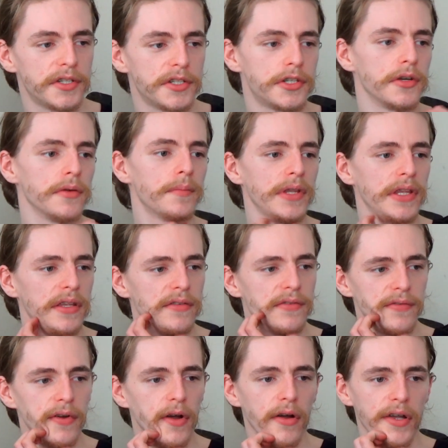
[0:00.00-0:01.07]
it should be
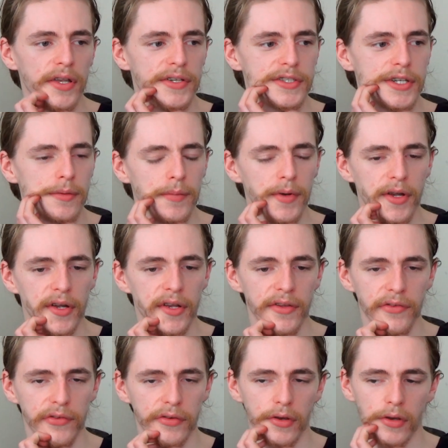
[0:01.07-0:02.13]
far easier
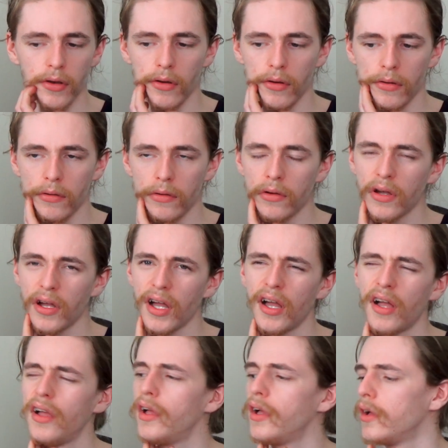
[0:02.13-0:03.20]
because if
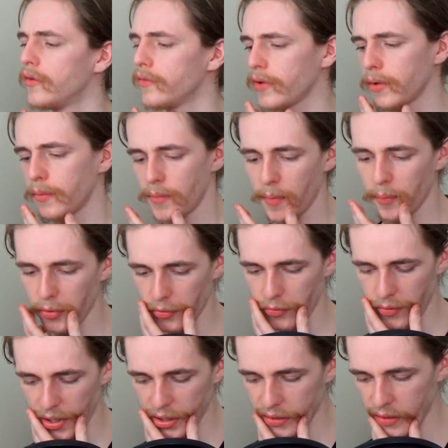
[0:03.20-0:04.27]
I remember
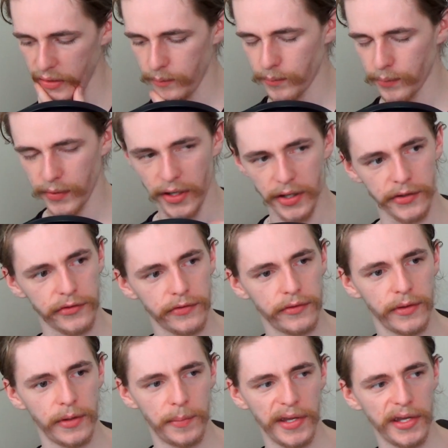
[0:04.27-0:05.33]
correctly,
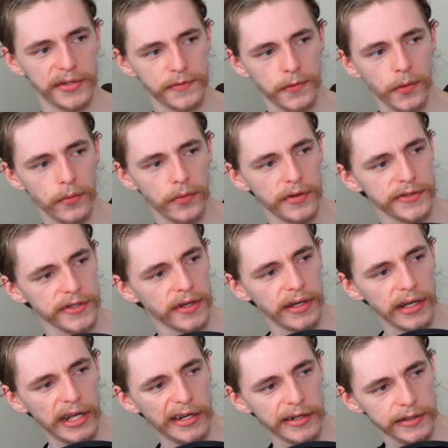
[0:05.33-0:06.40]
the PS4 runs on
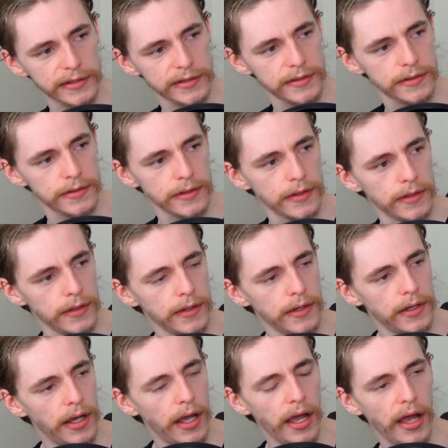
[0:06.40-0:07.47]
Linux.
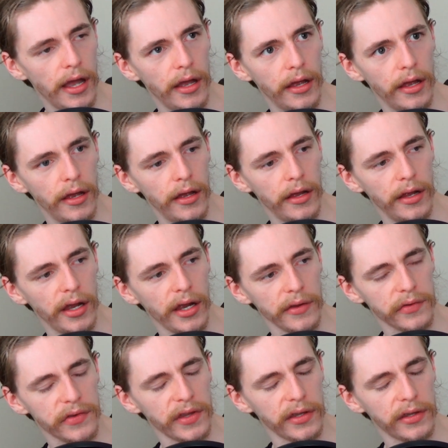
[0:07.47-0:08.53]
I
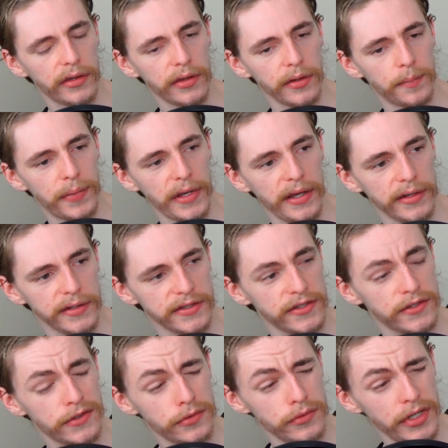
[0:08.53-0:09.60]
think the
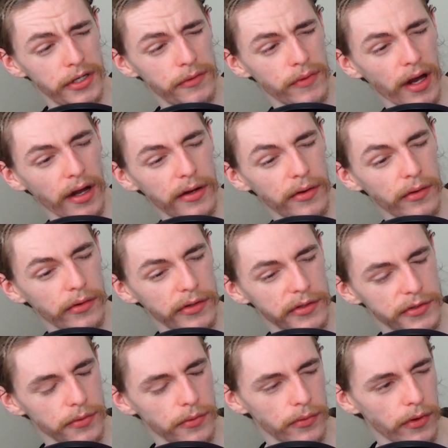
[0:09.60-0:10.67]
PS3 ran it on
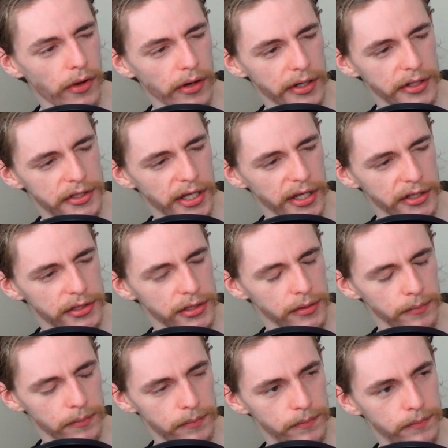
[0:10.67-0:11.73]
its own architecture.